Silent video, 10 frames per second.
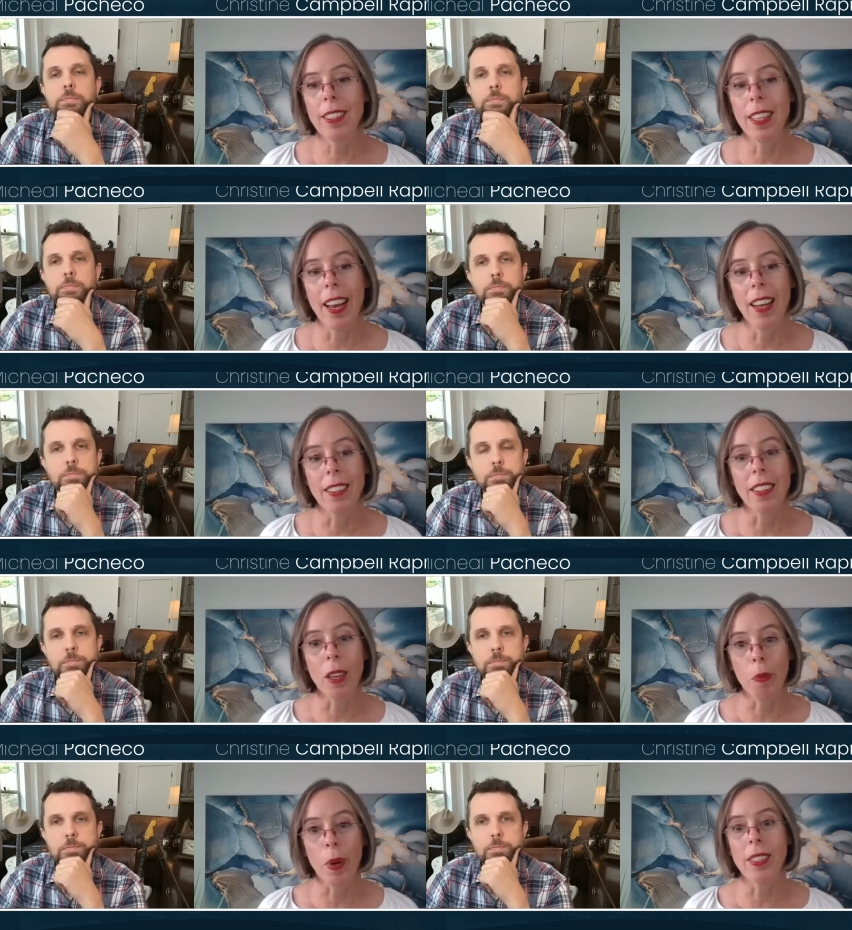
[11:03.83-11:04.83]
Speaker 1: a side hustle.
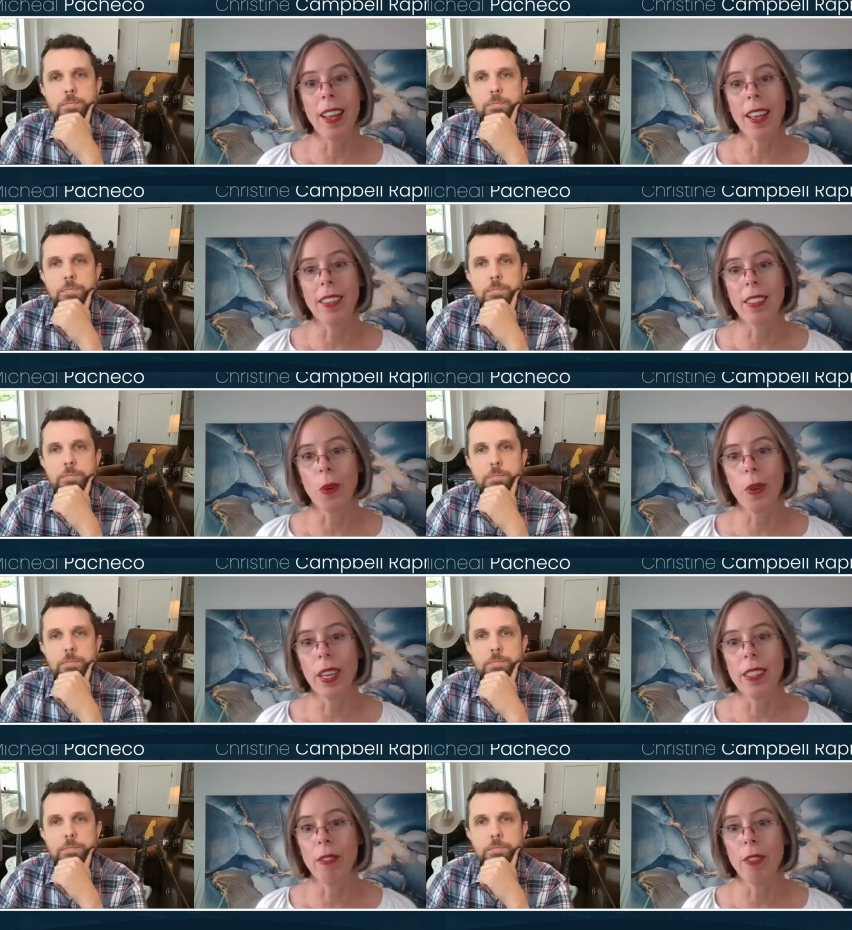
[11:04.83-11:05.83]
It was an and story. I
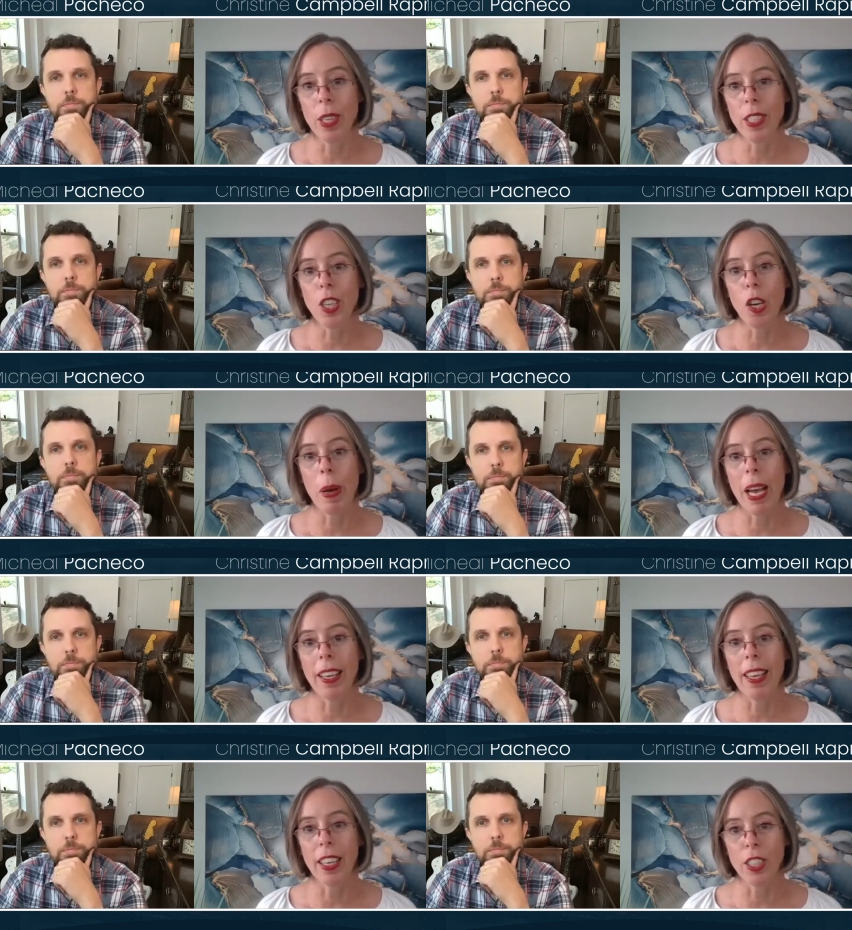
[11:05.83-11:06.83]
said, if you need to go back
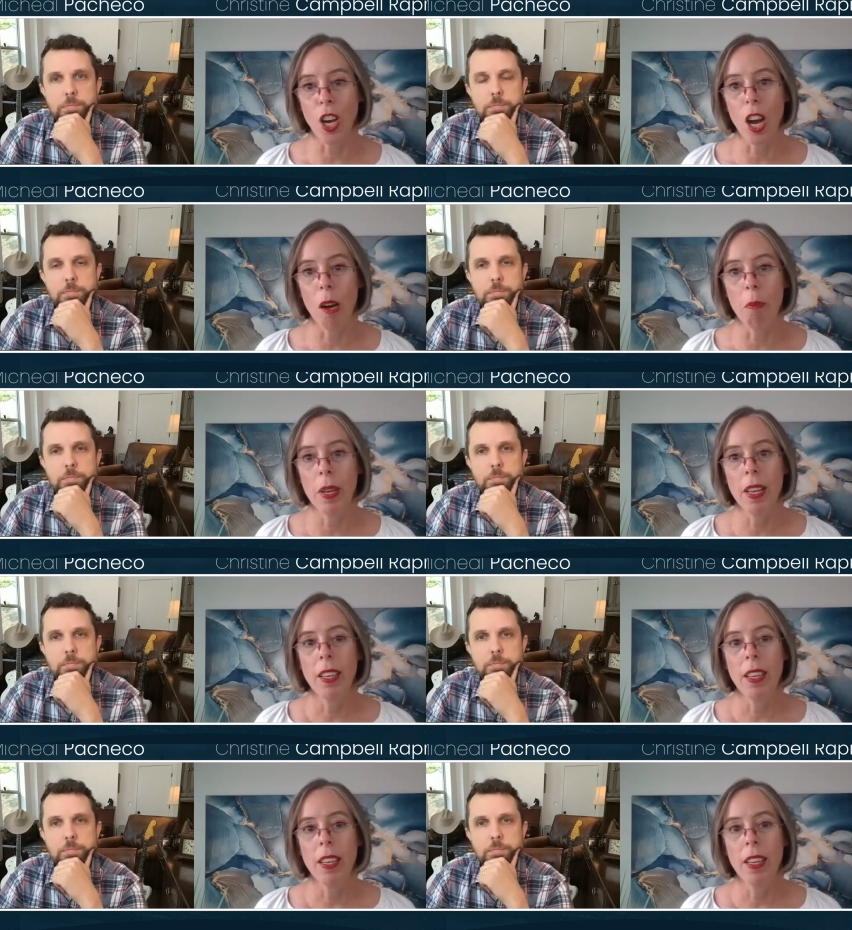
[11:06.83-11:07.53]
and get a job,